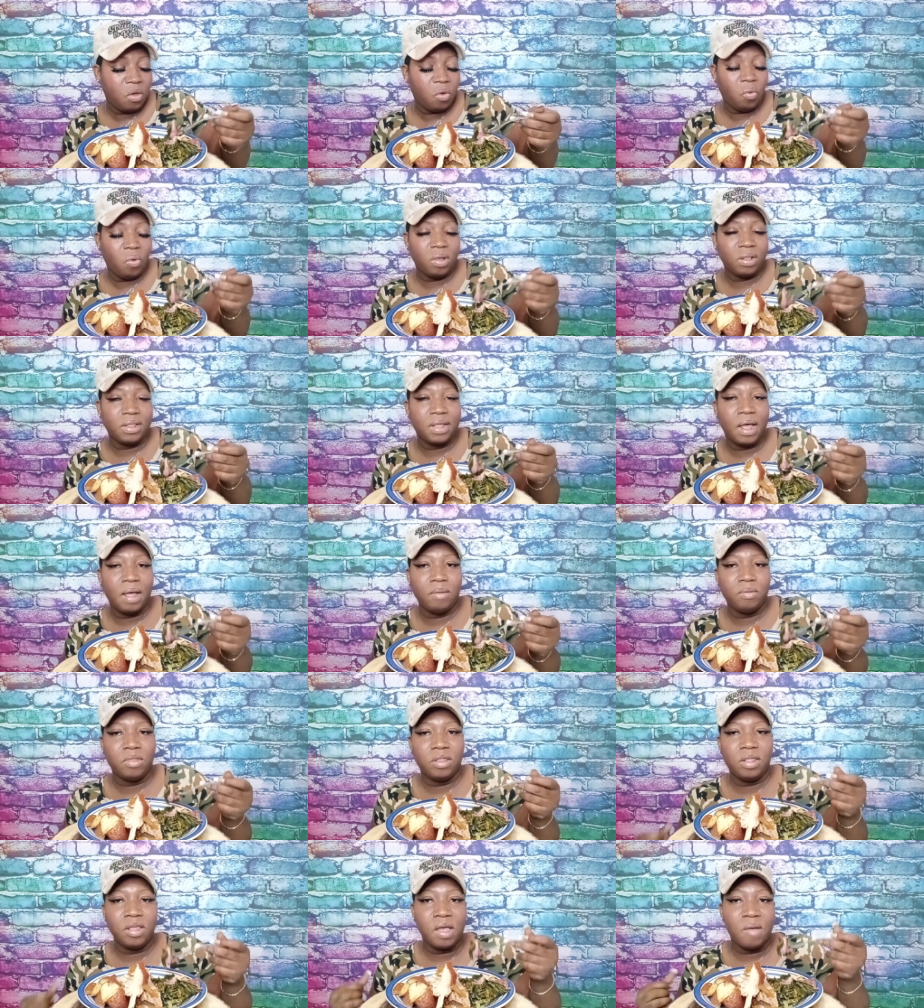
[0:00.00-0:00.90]
Once
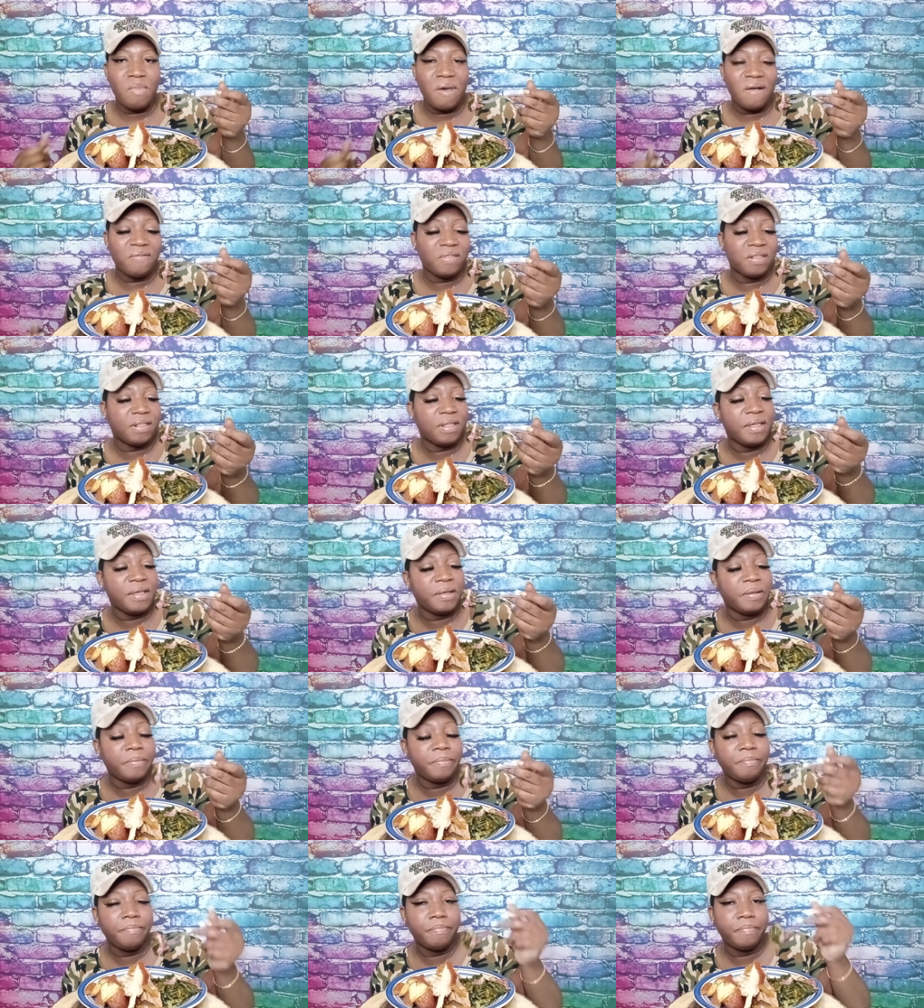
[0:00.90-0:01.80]
I took them off the
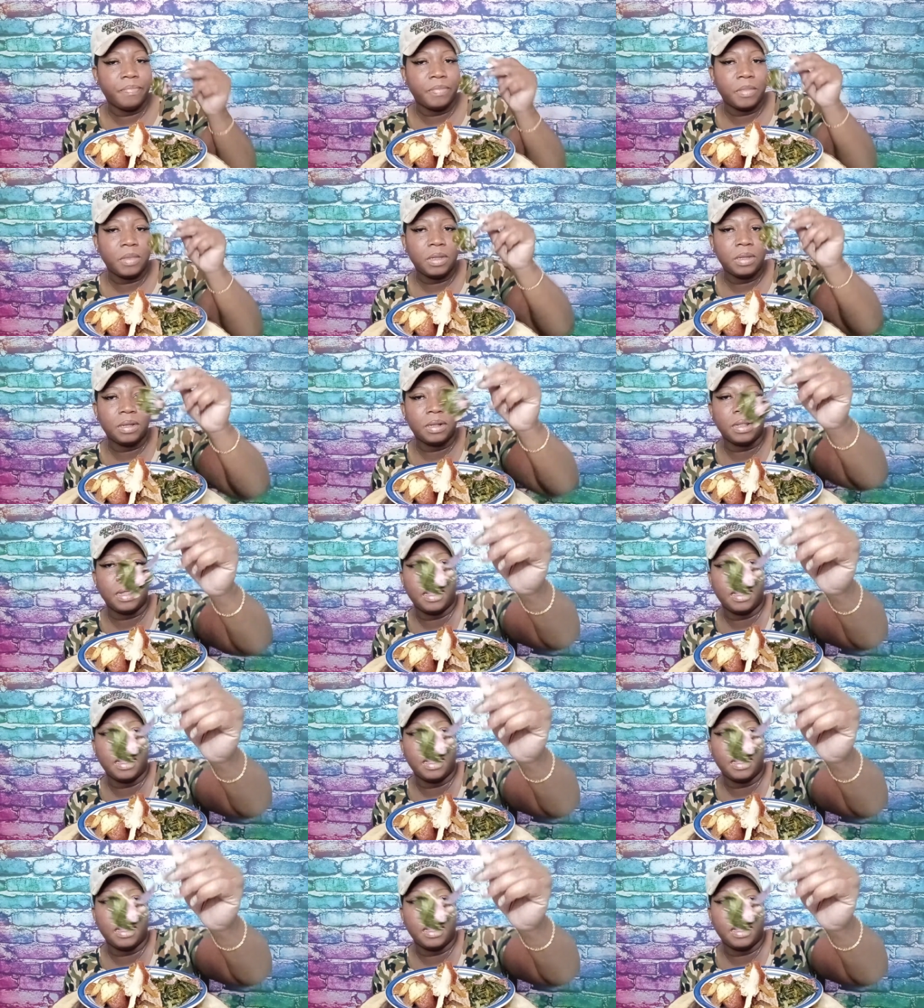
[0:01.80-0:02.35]
stem, look at